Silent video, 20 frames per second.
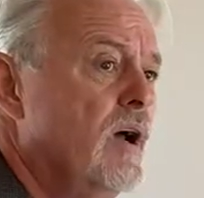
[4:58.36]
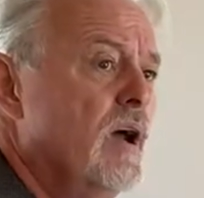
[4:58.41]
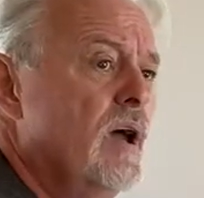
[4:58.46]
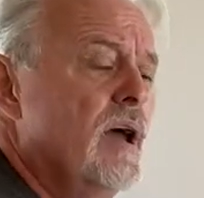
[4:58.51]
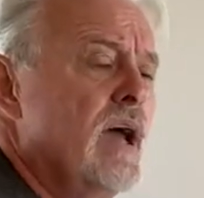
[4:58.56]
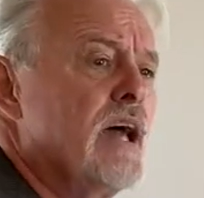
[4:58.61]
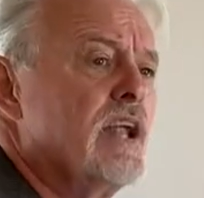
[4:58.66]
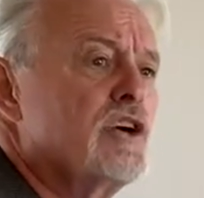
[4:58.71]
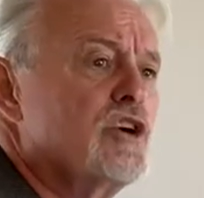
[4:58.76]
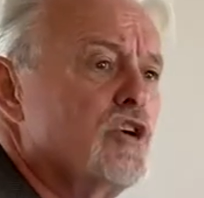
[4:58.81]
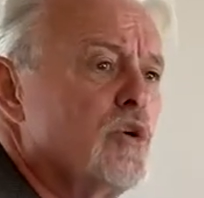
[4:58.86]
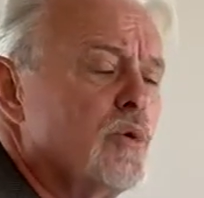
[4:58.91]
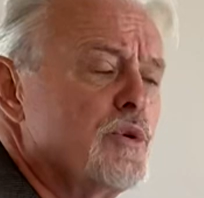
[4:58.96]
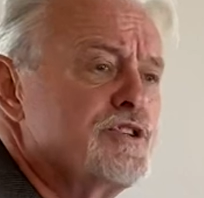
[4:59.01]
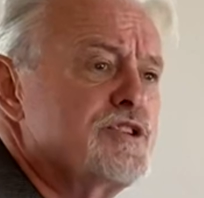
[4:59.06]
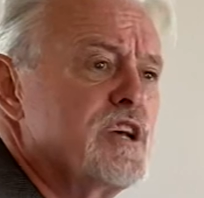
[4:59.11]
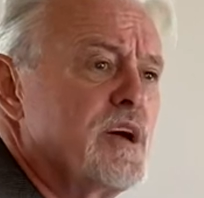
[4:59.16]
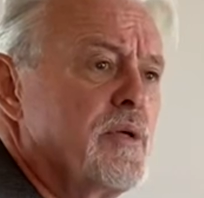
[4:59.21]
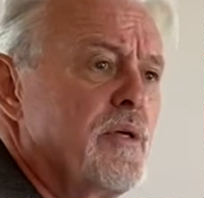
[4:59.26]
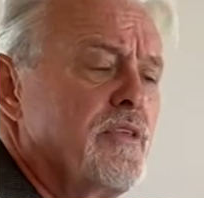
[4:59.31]
And of course,
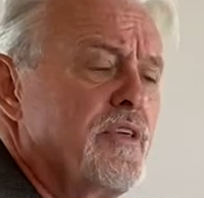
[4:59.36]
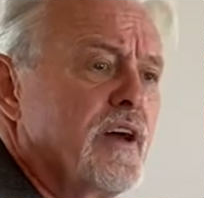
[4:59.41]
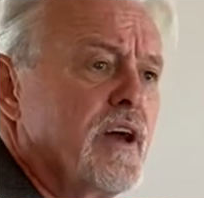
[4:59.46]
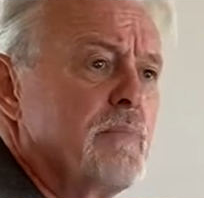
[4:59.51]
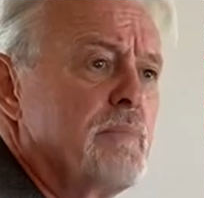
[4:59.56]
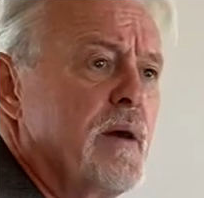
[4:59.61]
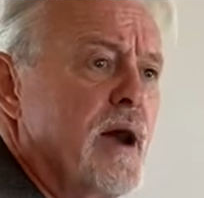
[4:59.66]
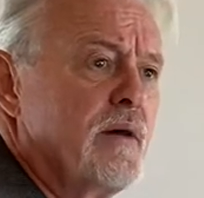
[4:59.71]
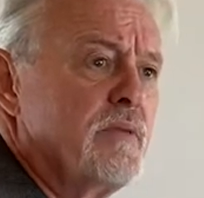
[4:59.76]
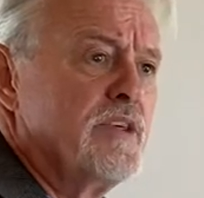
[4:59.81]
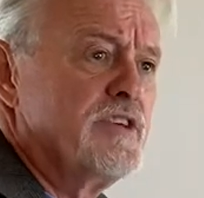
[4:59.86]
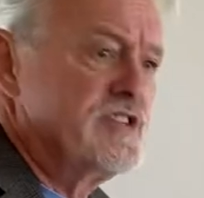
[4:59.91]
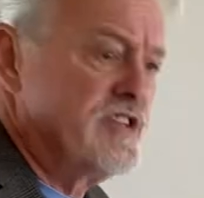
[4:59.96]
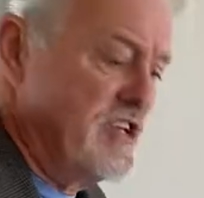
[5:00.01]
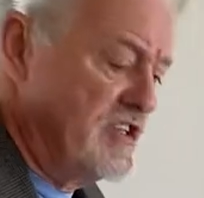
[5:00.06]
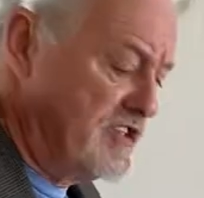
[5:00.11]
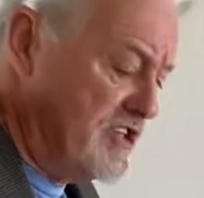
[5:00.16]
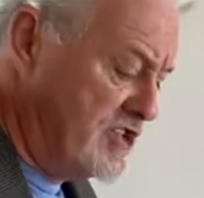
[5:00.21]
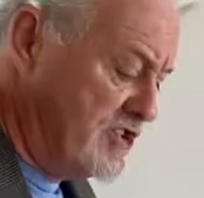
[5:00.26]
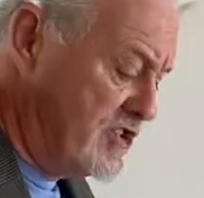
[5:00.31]
the other thing about this
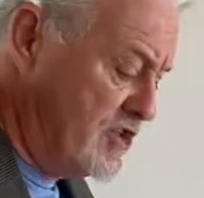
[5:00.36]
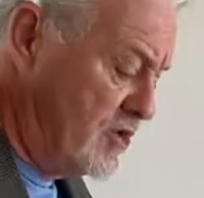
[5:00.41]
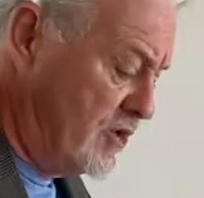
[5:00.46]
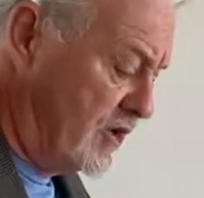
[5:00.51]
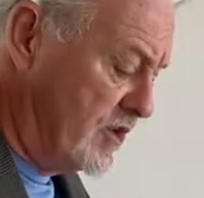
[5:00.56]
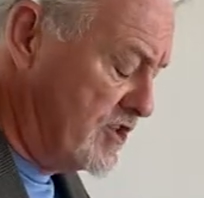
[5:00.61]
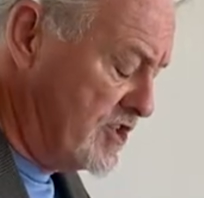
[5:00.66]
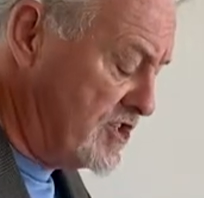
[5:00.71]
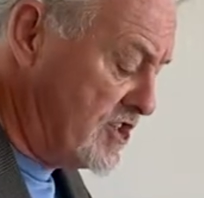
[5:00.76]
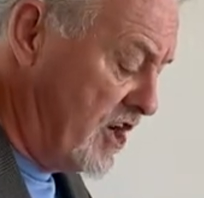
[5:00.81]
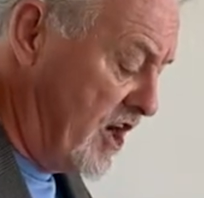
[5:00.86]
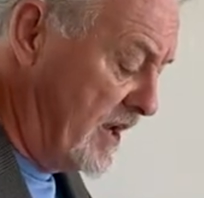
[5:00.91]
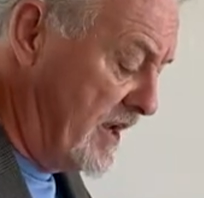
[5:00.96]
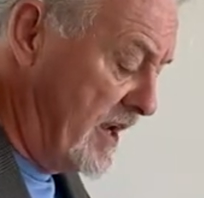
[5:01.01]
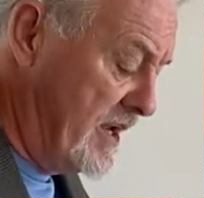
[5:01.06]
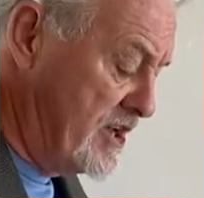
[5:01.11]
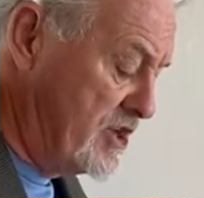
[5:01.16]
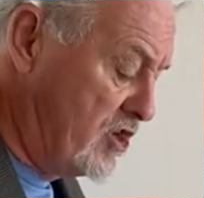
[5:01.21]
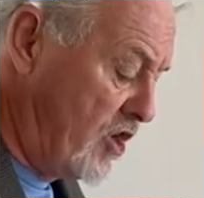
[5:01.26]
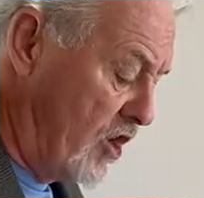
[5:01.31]
is you can sign
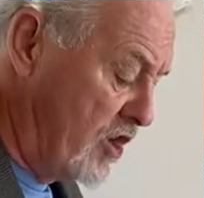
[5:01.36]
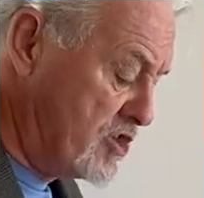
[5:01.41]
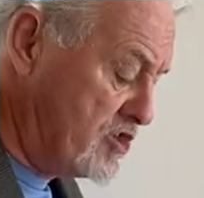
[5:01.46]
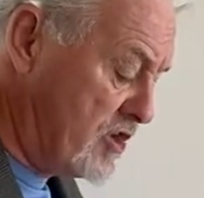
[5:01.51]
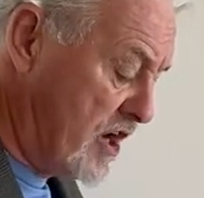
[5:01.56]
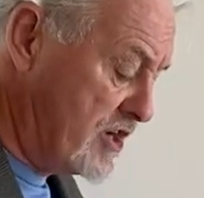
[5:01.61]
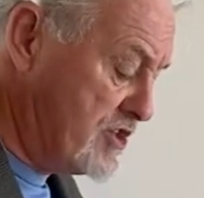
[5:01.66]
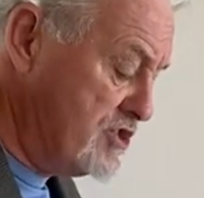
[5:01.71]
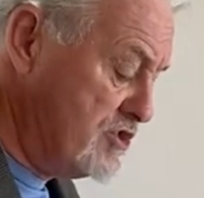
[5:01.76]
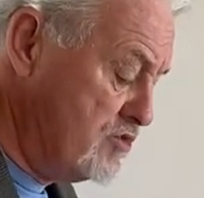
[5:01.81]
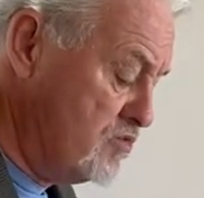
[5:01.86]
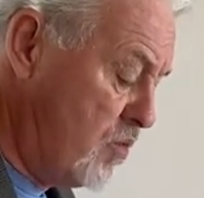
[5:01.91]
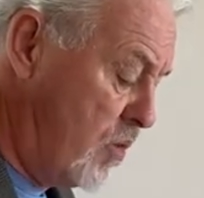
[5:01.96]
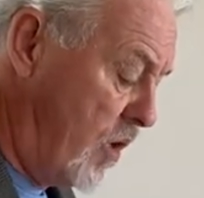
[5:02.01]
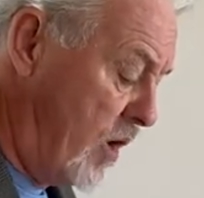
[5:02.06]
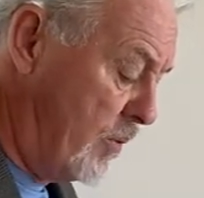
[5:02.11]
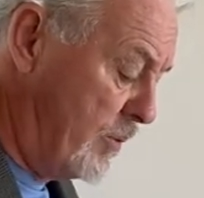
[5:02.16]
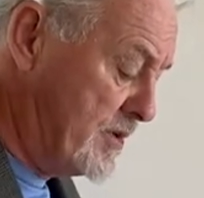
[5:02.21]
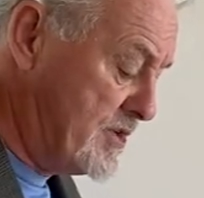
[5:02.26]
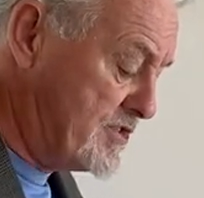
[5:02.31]
any contract you
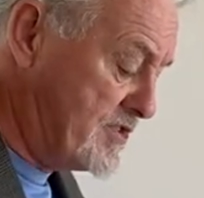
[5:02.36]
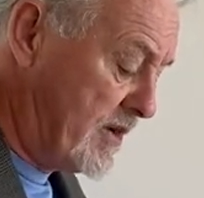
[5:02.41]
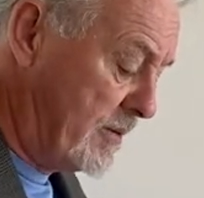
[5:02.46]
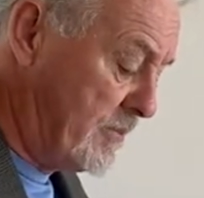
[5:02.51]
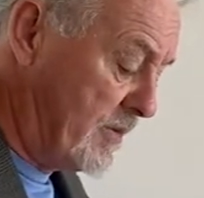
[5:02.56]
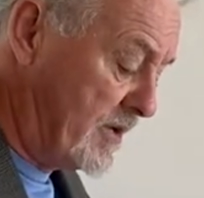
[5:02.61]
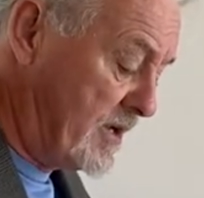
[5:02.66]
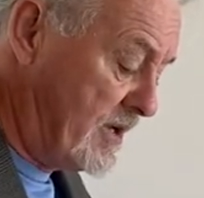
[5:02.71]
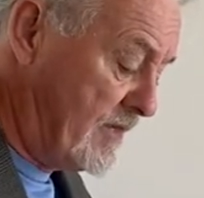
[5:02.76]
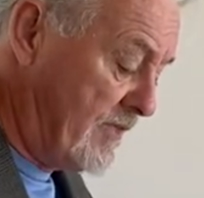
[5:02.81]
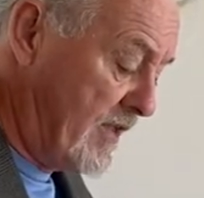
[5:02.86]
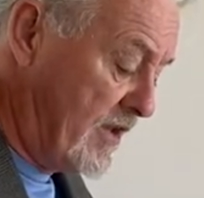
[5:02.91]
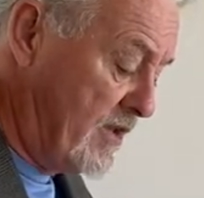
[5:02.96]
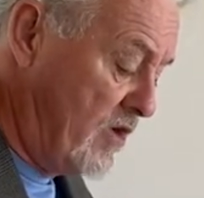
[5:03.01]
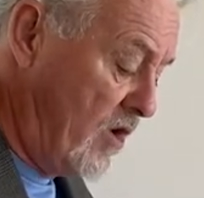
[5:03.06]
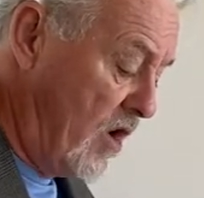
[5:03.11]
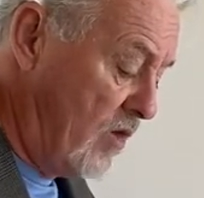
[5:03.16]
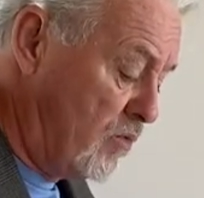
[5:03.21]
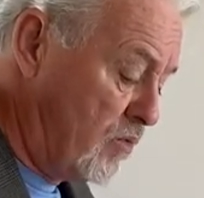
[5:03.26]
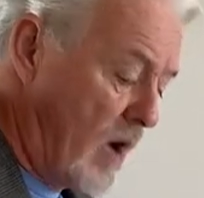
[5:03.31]
want with somebody. If they're
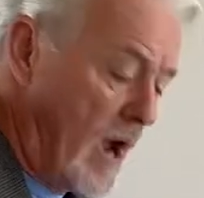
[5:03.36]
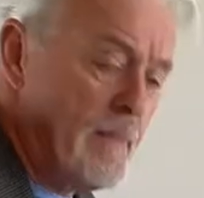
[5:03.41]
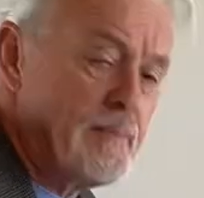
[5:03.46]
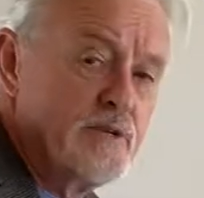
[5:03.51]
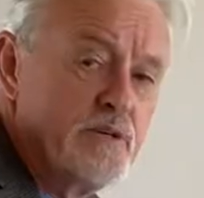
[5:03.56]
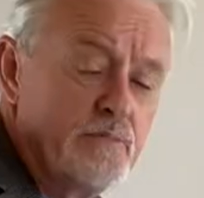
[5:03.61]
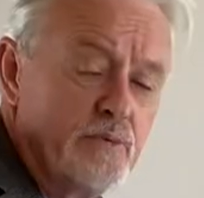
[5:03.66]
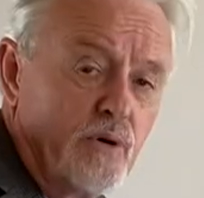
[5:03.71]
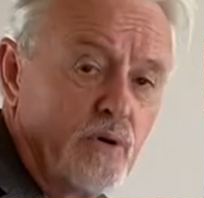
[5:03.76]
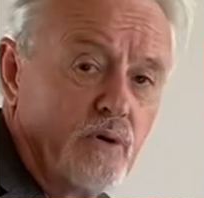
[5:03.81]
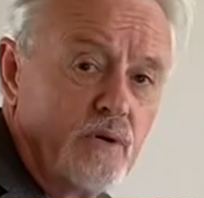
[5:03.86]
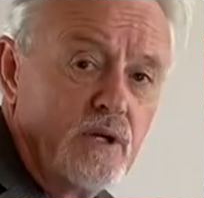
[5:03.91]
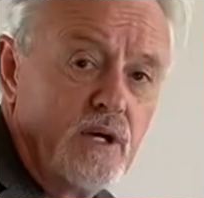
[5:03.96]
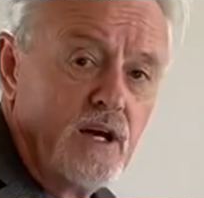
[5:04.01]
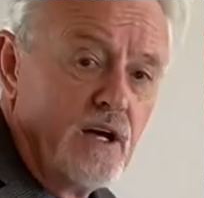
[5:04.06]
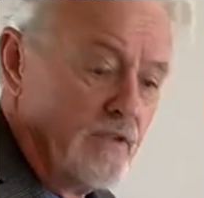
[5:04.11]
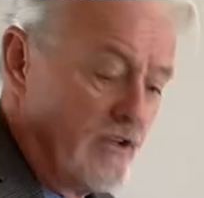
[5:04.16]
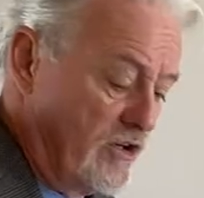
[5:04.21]
not rectable, the